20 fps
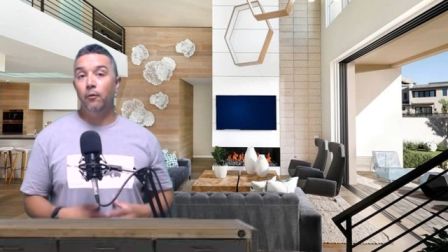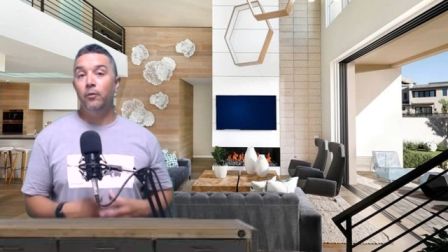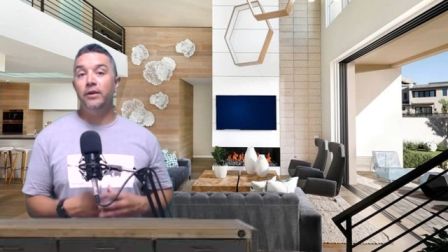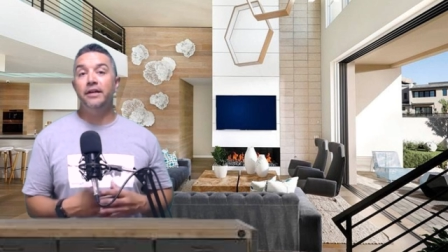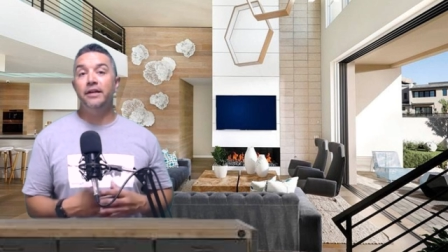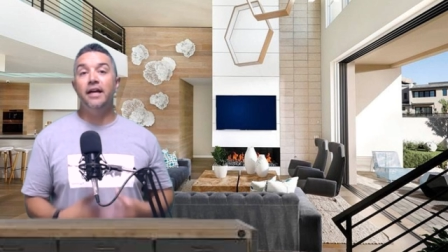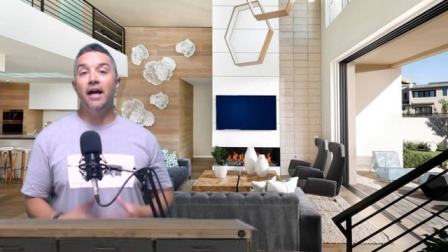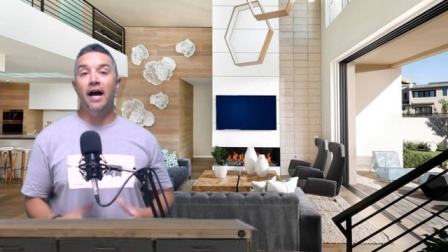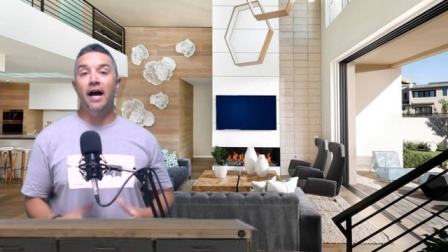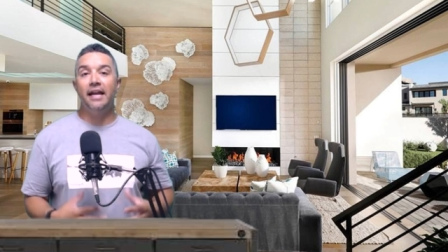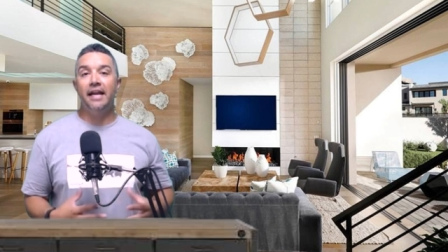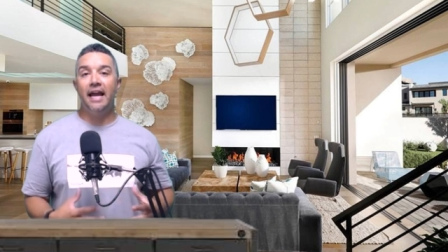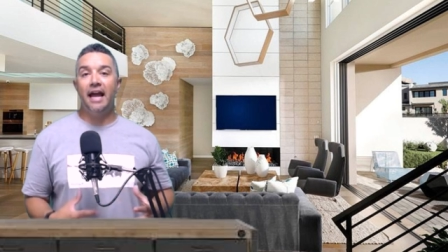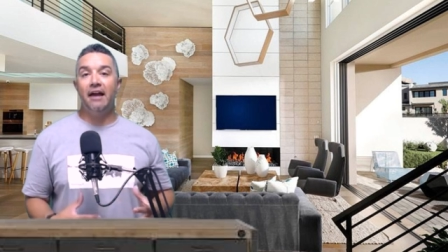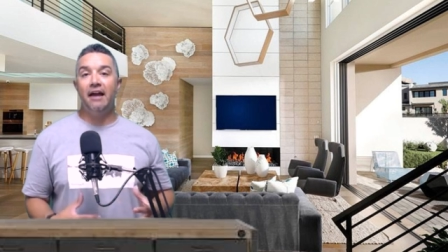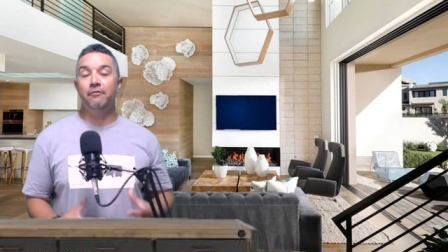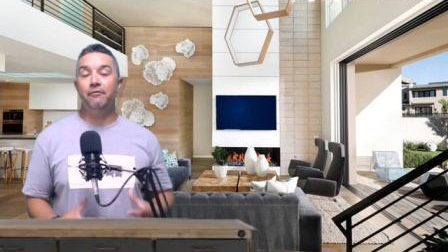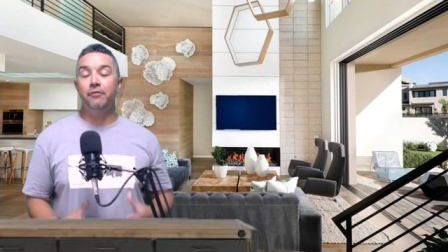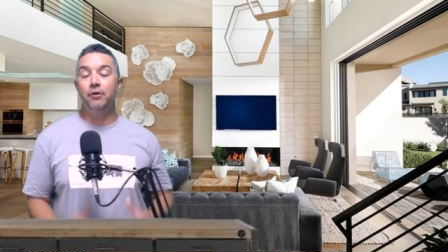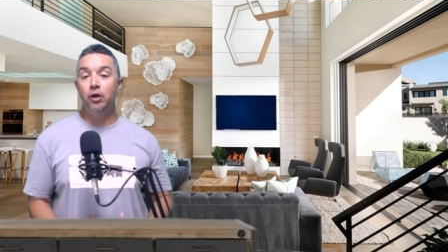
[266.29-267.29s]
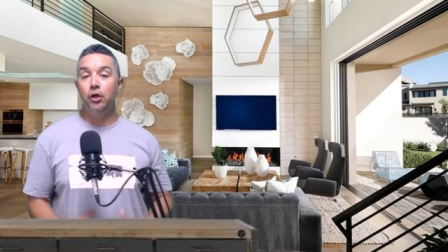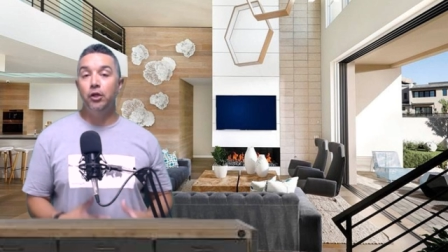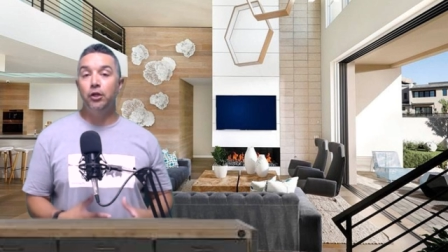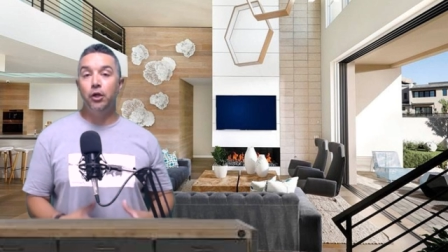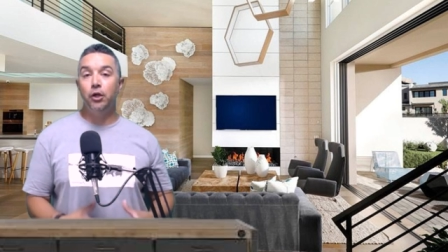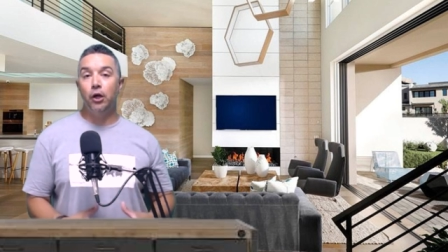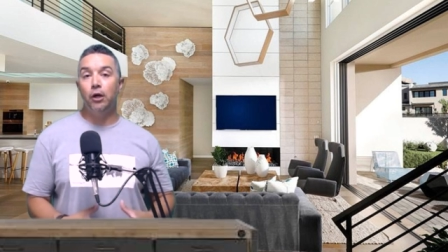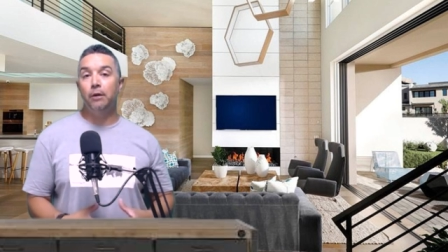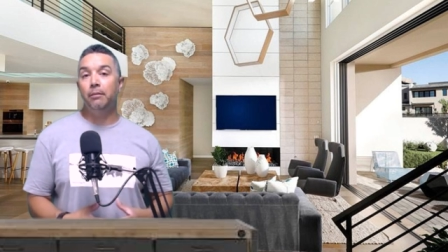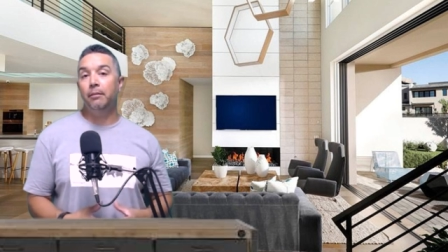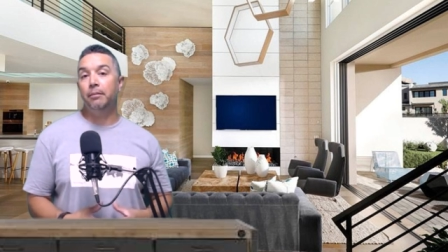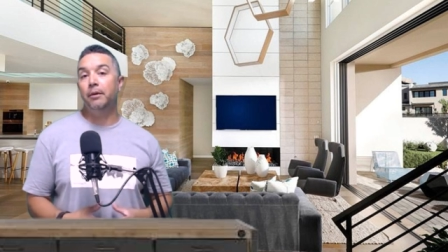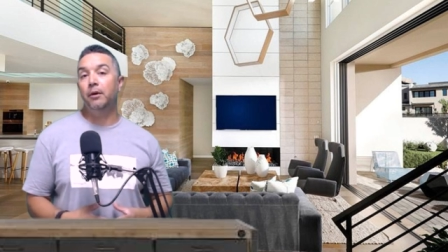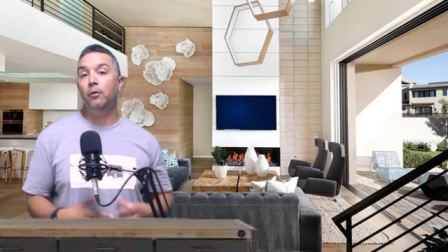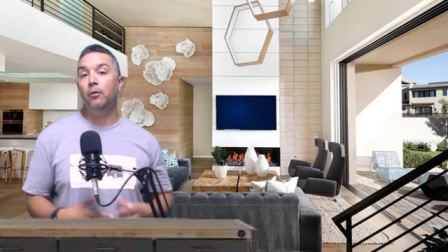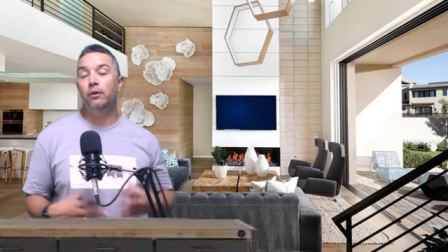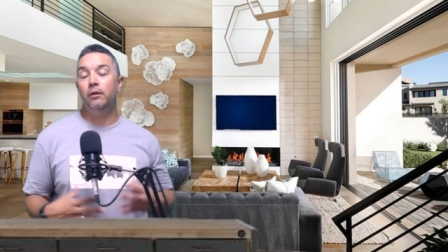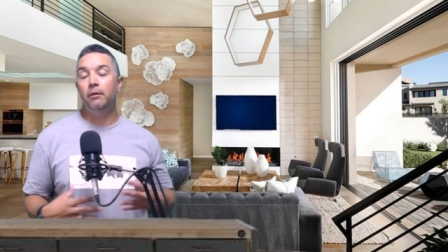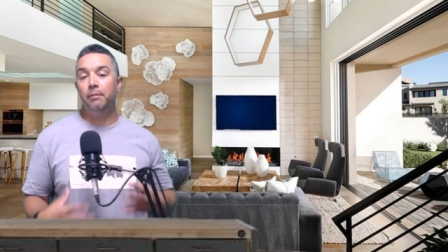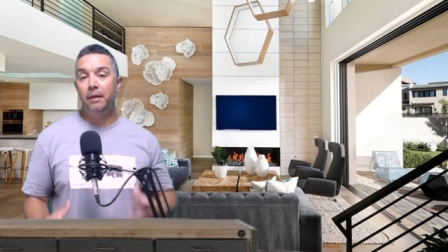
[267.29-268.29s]
We gotta have good curb
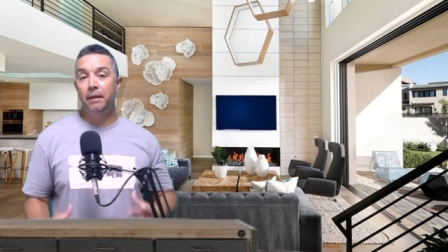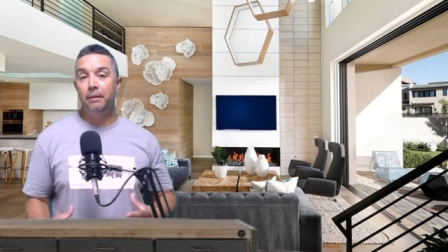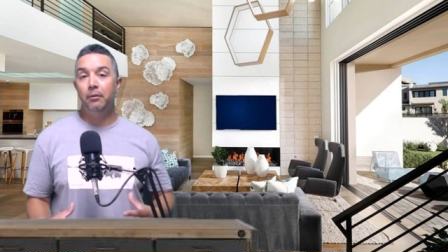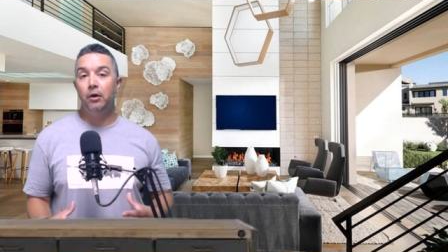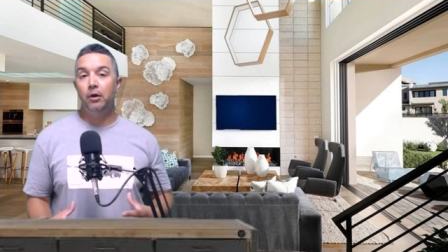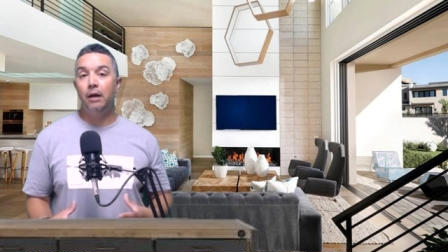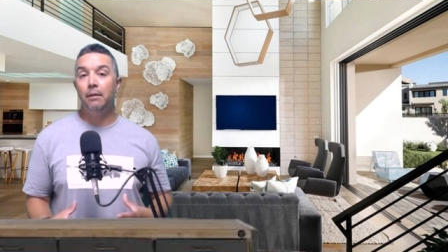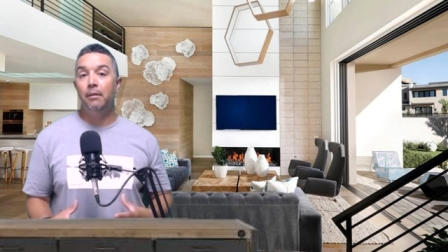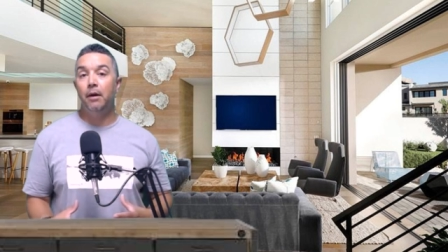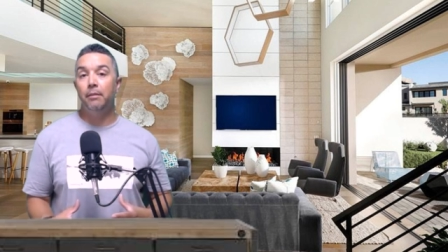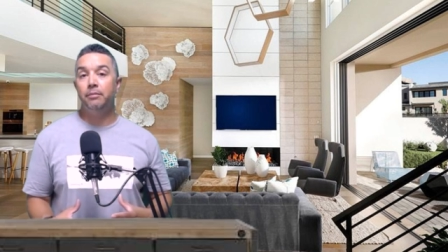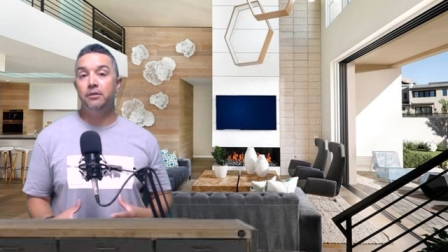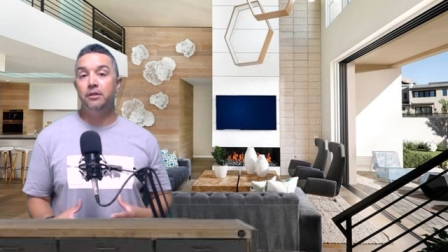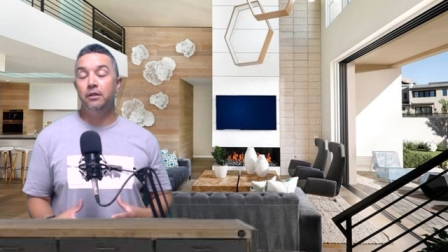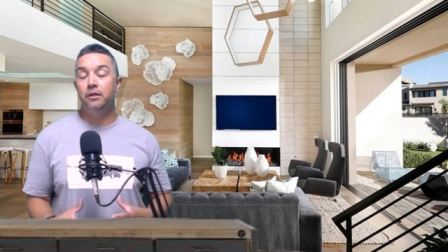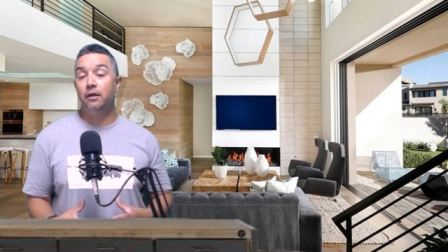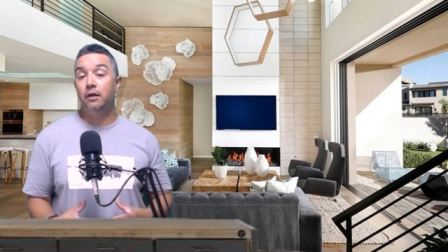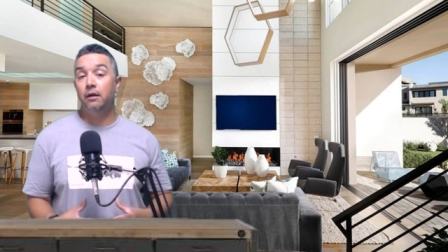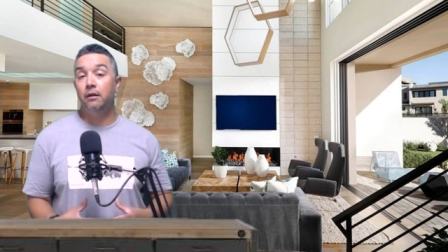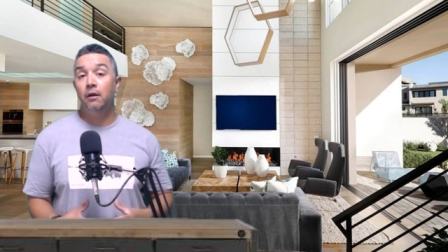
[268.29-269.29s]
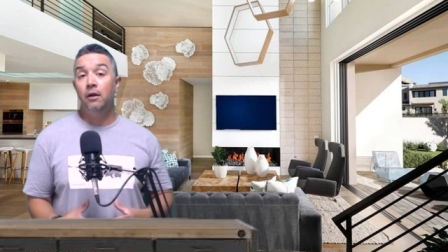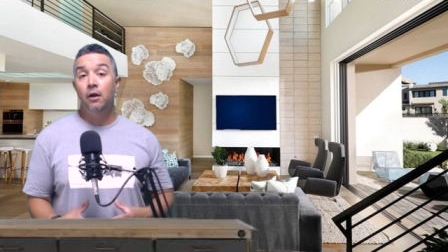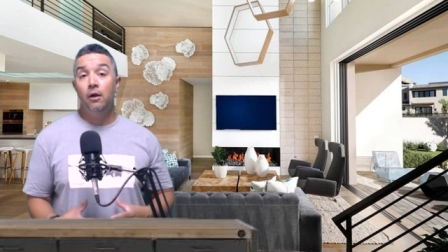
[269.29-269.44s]
appeal. When the people come up to the